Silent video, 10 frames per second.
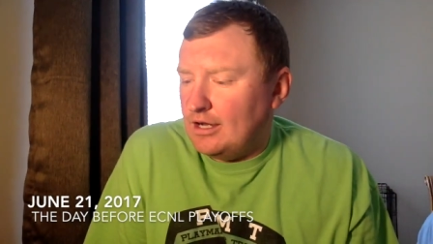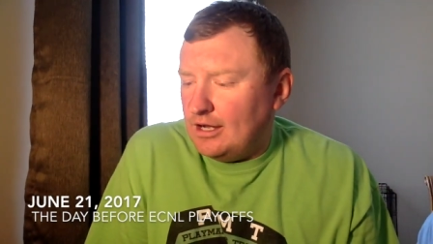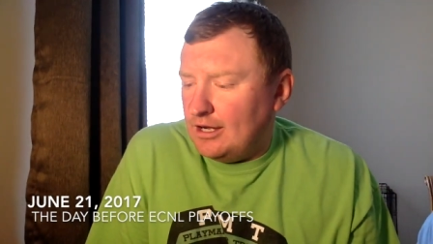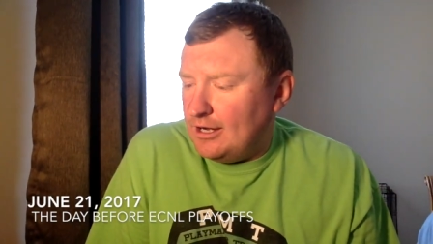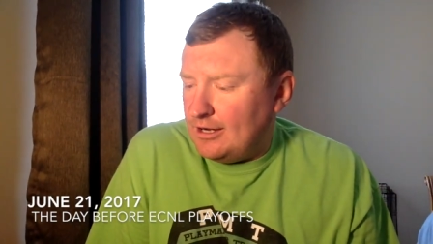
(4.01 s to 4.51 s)

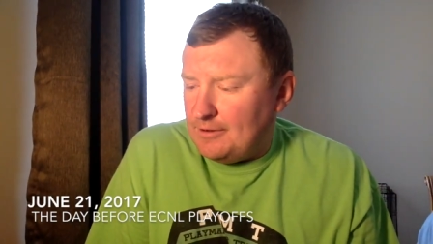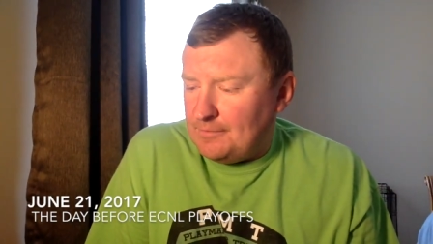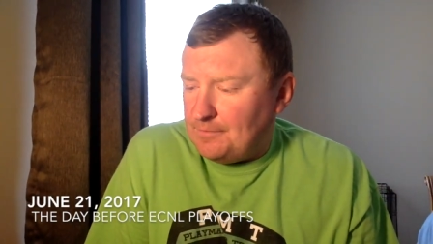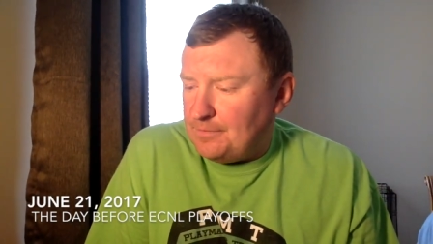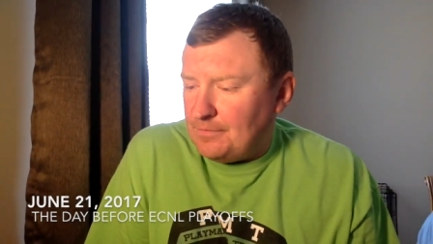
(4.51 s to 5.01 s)

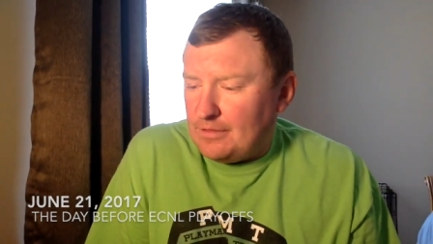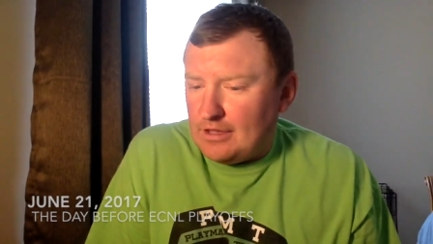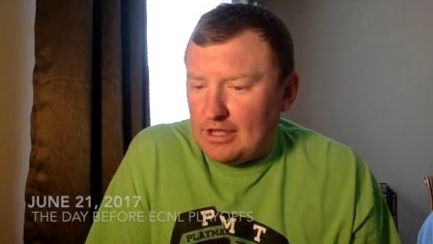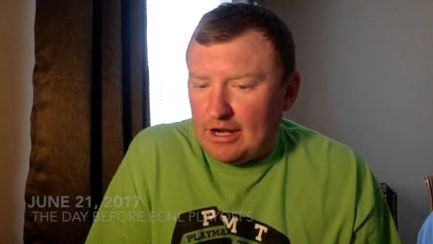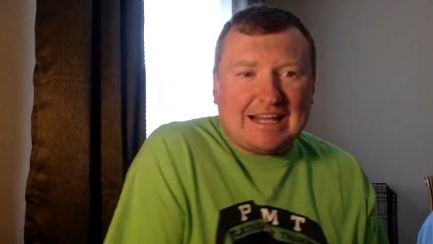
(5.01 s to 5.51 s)
Um,
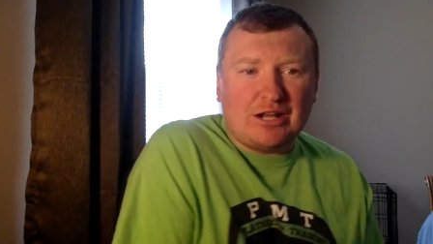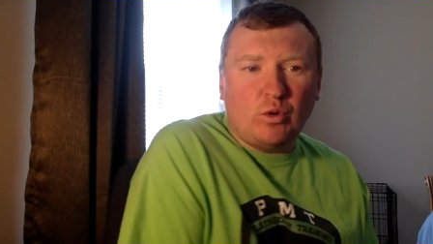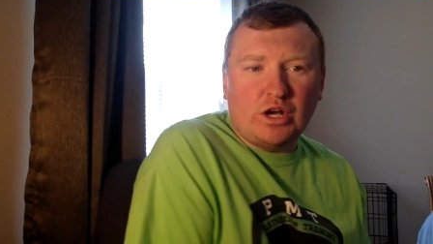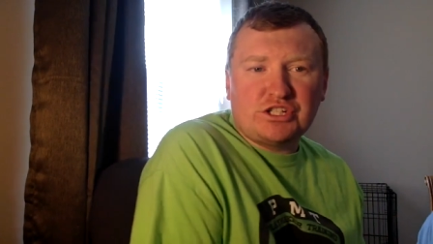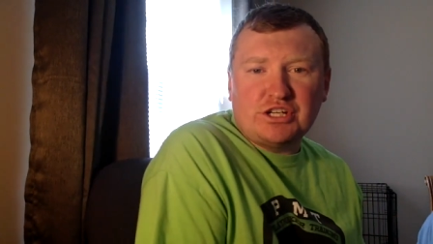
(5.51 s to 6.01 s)
and I get a
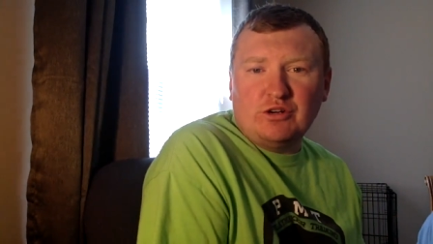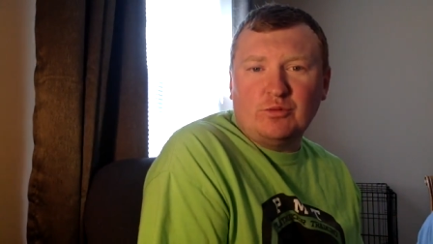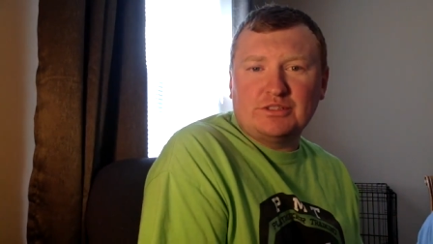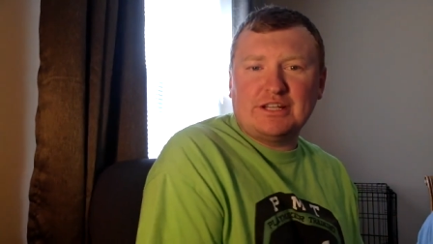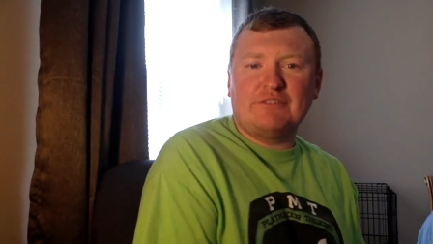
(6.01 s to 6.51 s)
question
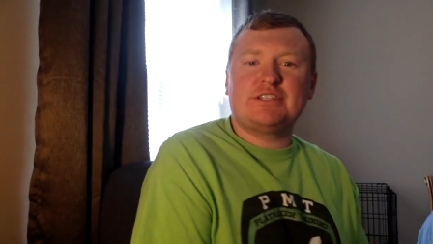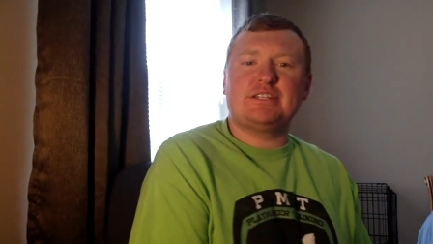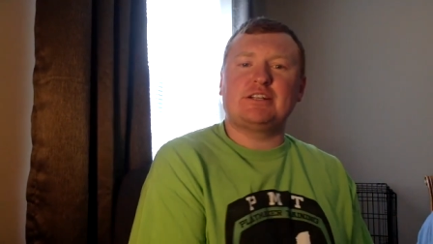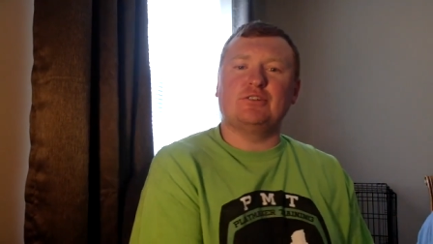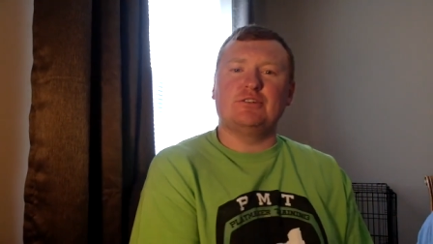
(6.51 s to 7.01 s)
almost every
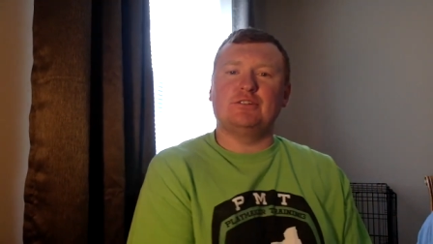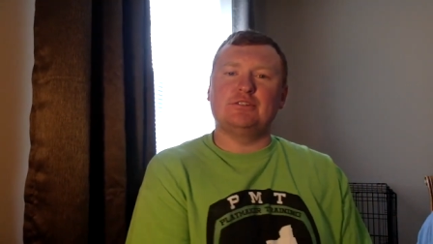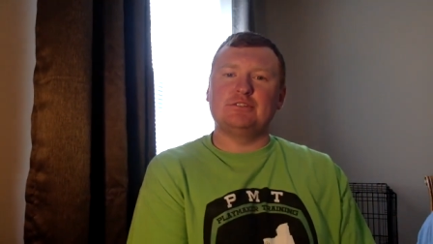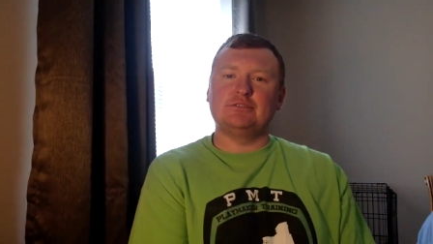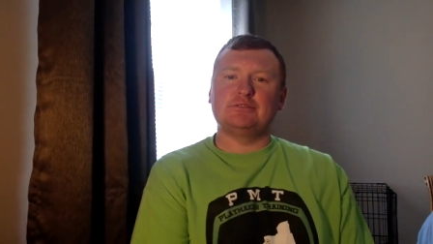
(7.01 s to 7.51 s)

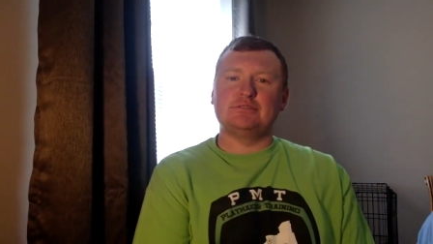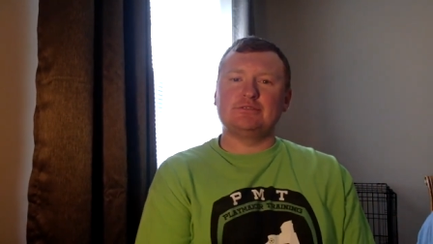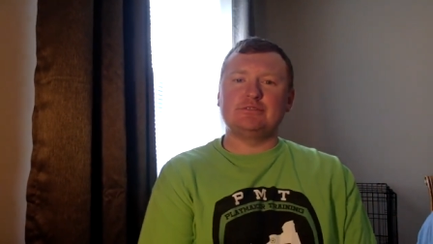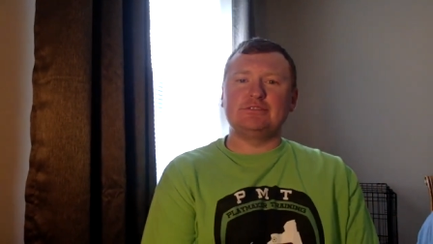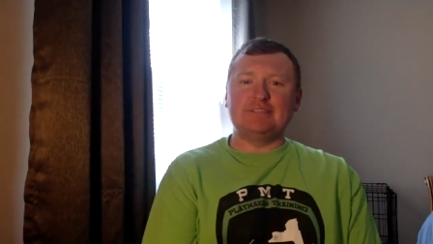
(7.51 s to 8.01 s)
single
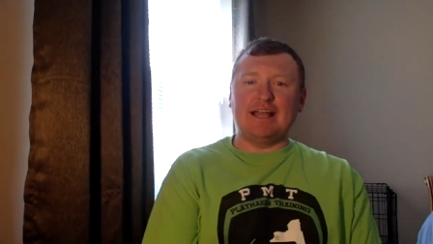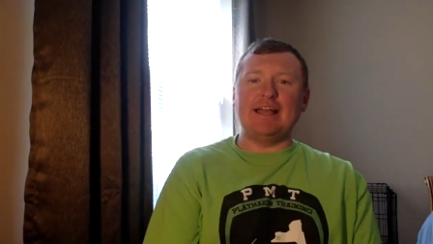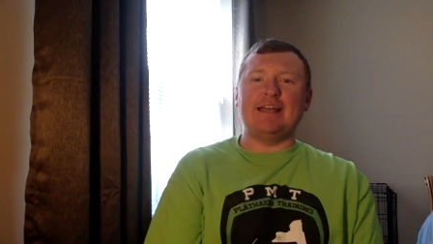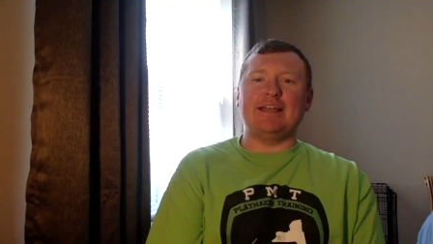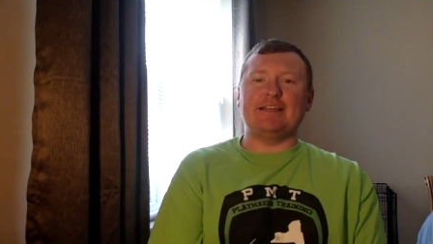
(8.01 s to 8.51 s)

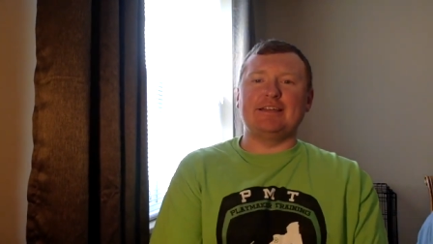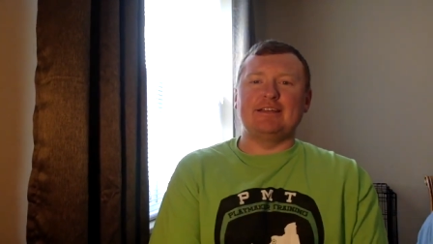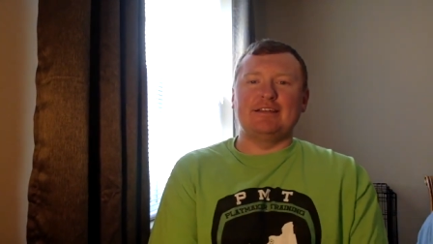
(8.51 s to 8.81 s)
day